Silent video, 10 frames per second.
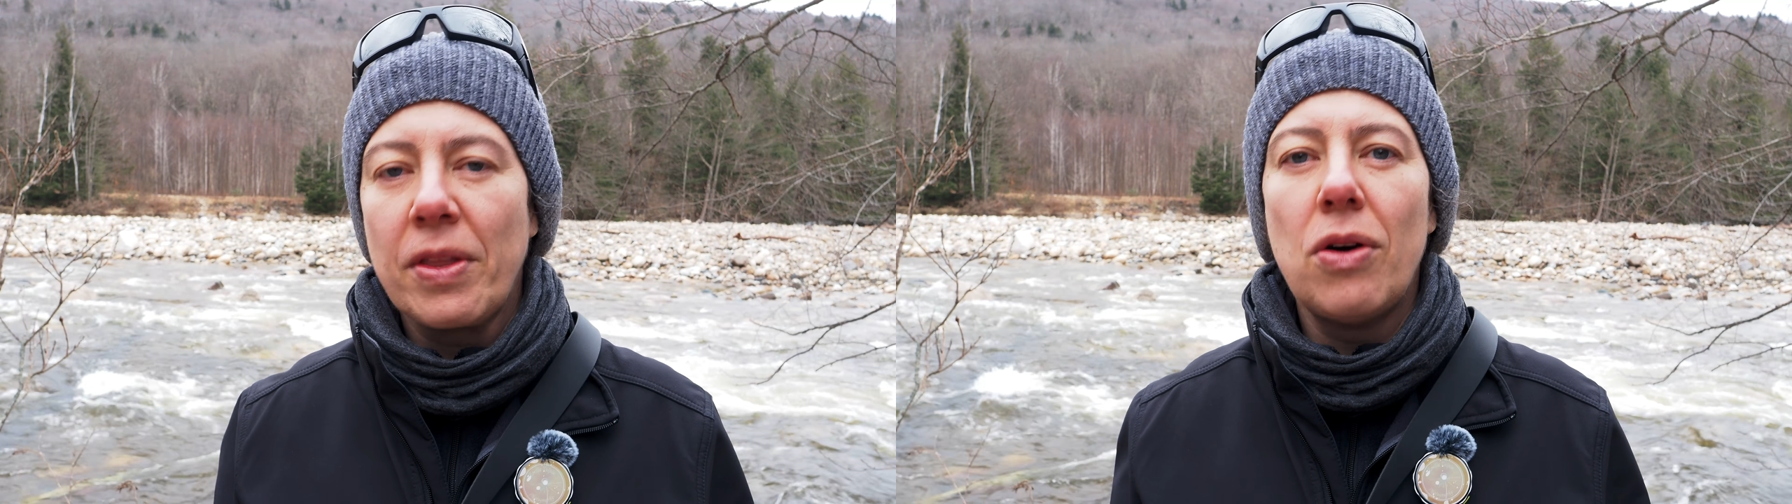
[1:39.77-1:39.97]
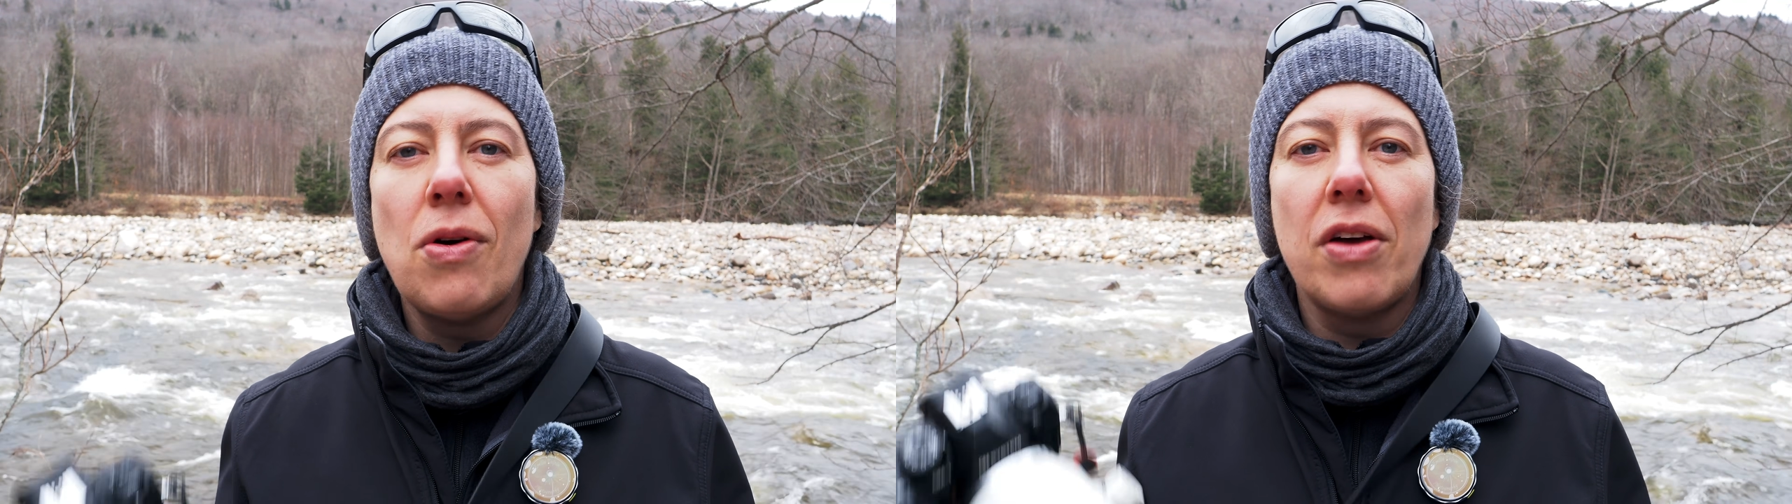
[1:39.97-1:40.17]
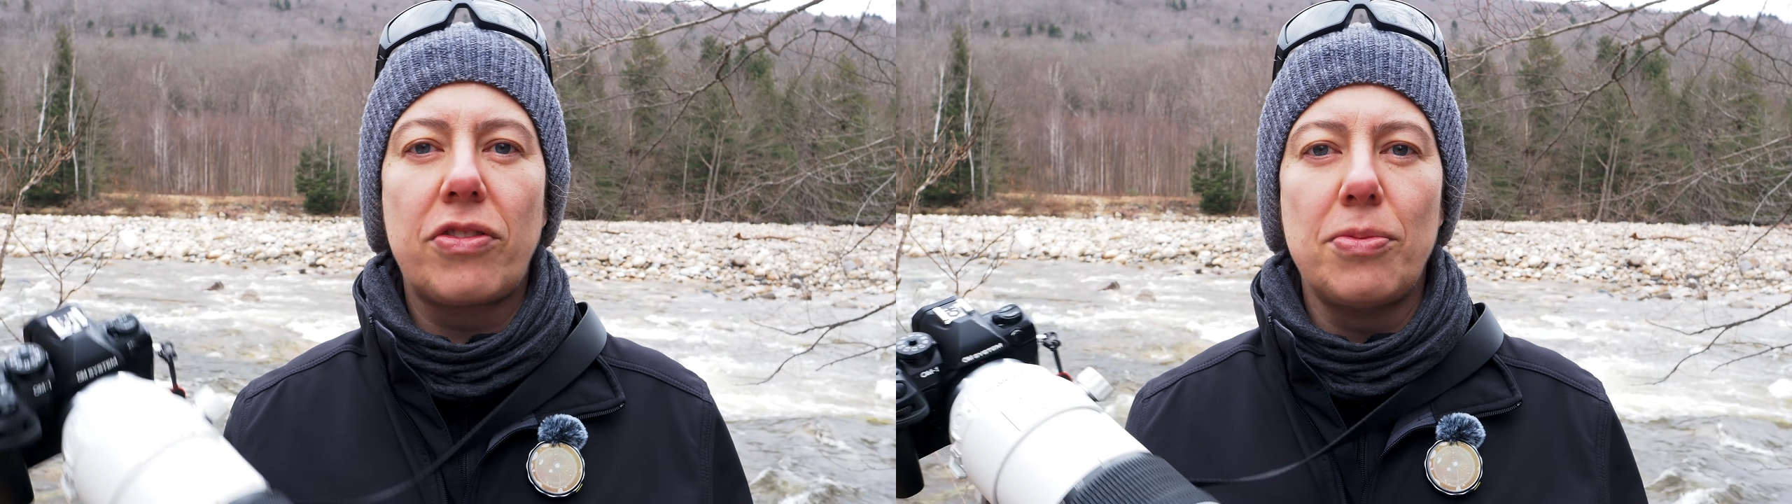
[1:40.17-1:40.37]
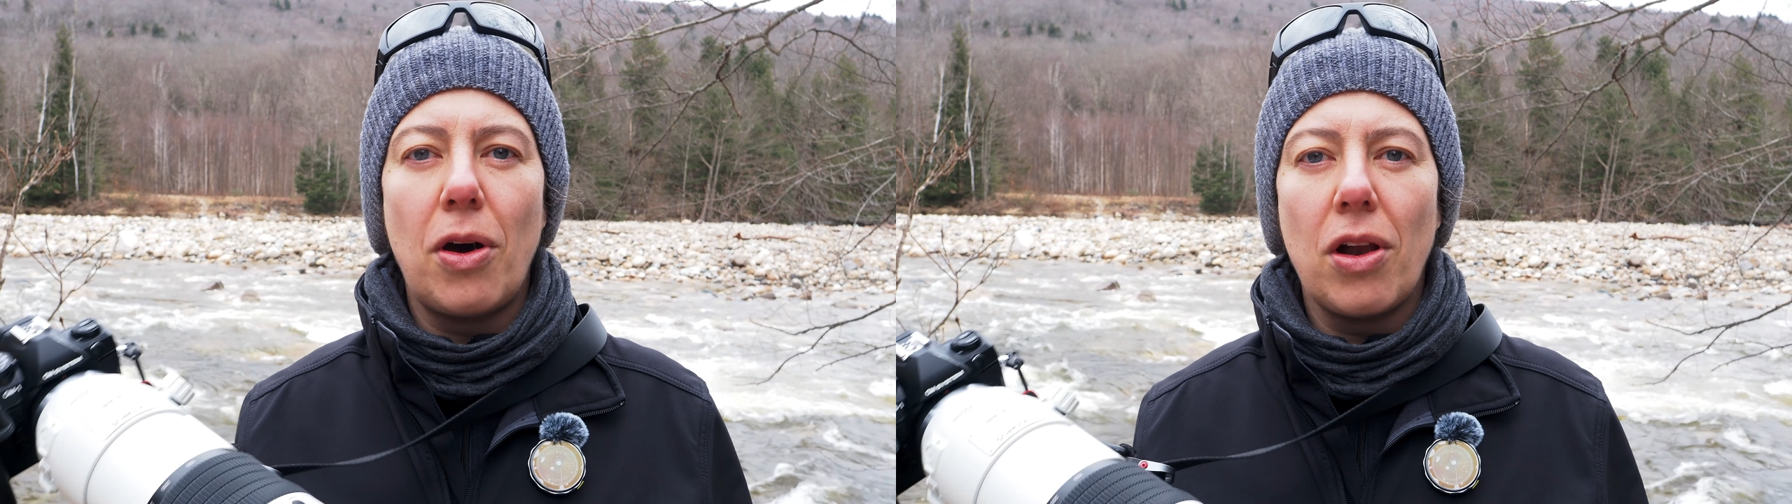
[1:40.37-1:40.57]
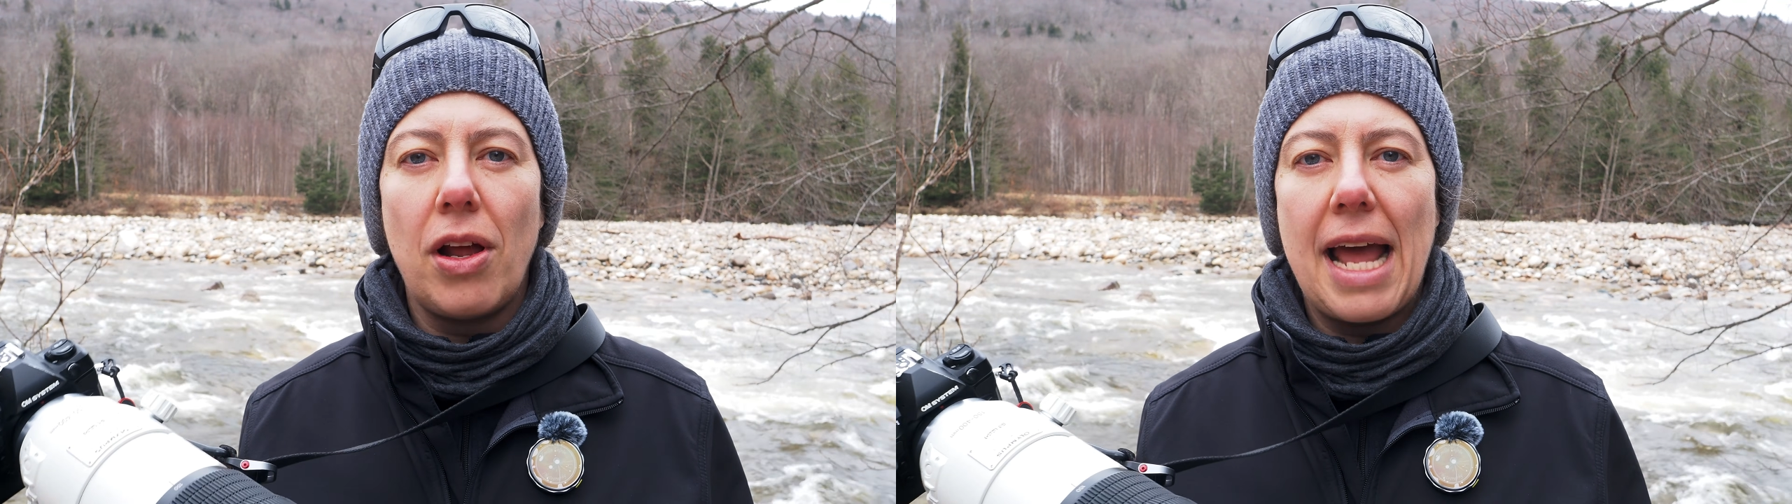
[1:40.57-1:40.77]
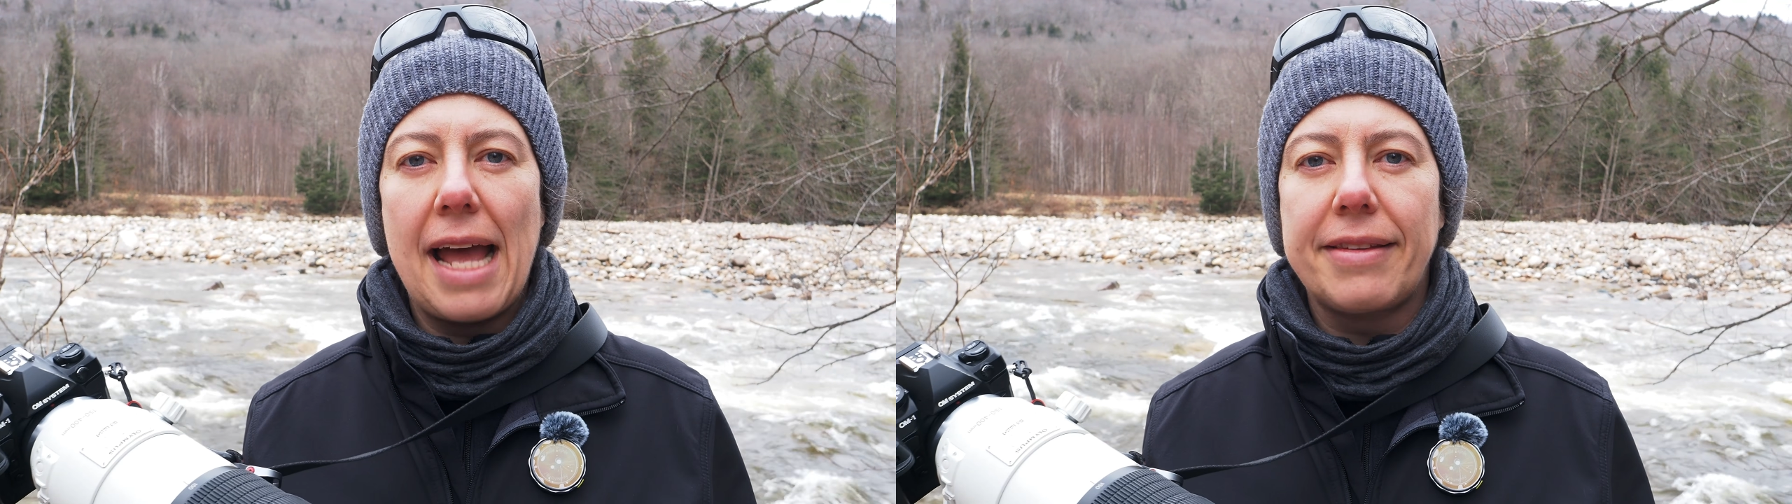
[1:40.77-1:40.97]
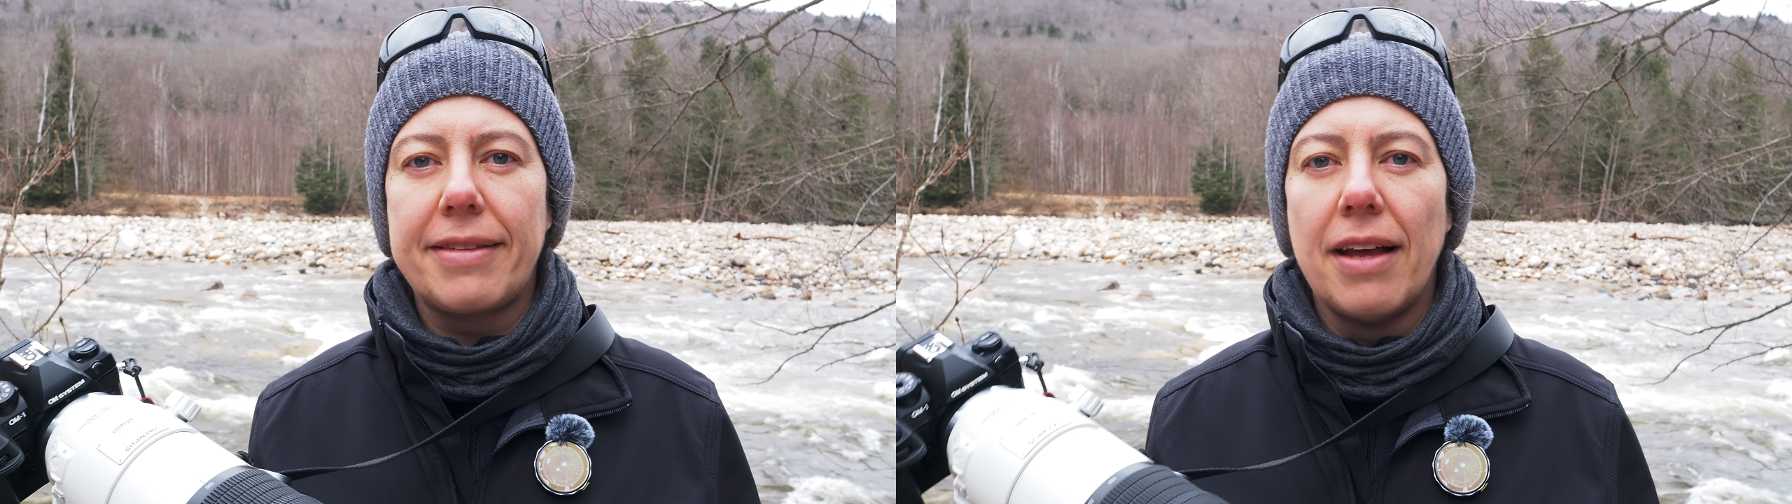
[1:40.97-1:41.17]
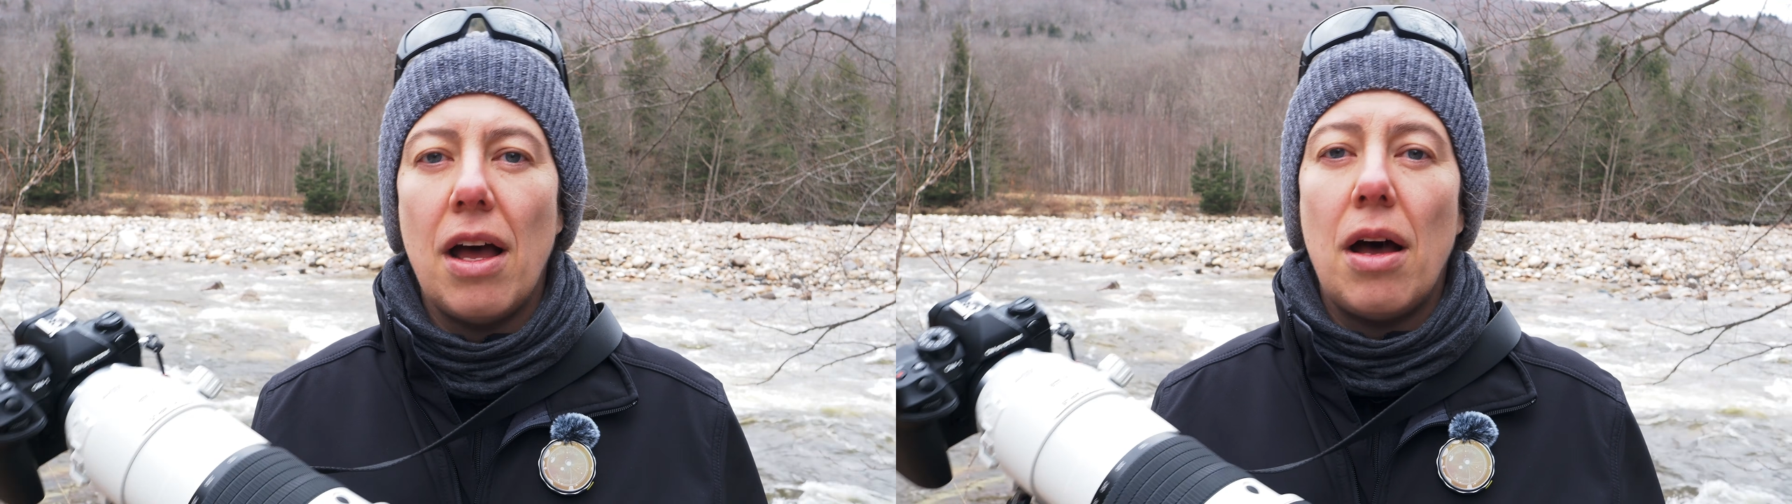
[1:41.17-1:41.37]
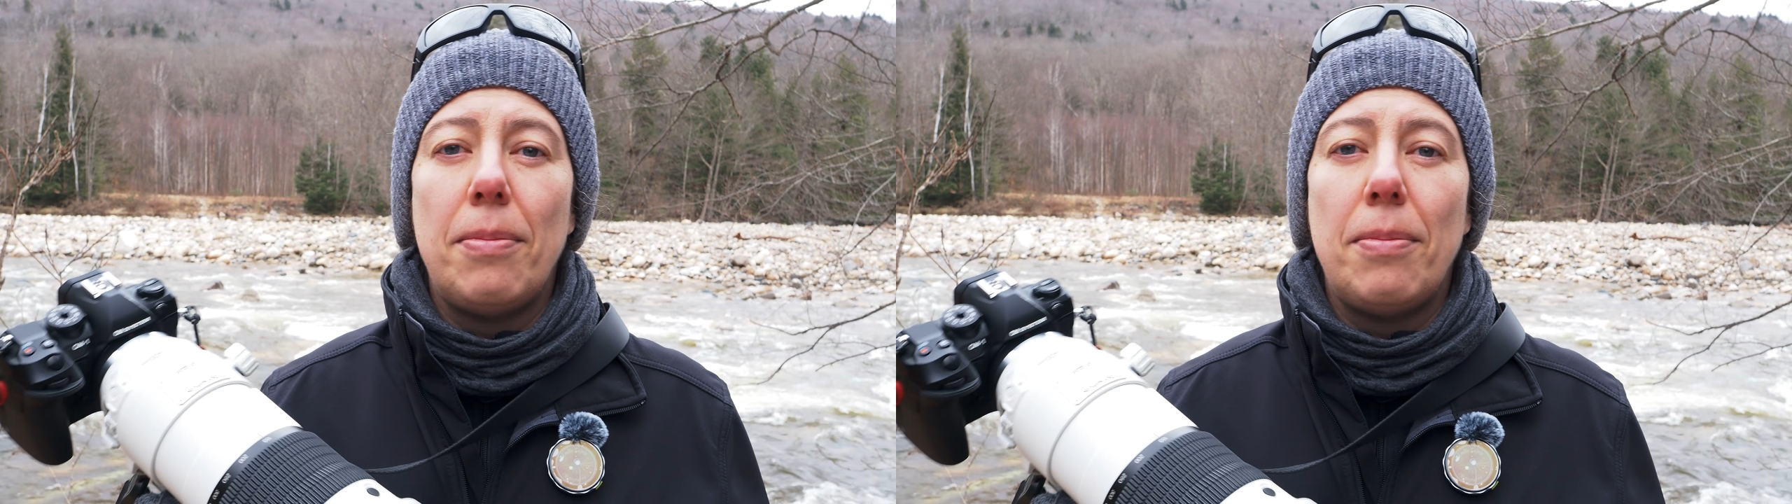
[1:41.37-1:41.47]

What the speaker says: or a smaller lens.